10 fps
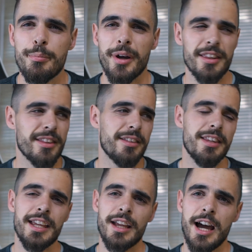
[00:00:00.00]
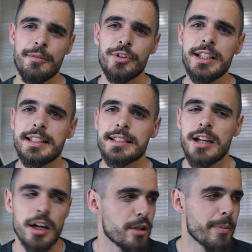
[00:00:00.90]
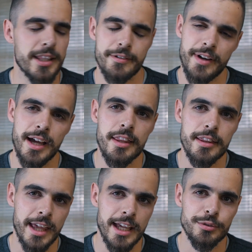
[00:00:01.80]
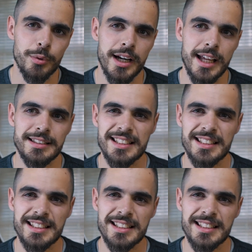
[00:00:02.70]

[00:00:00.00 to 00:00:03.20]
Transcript: But I'm really disheartened by the fact that the S1 has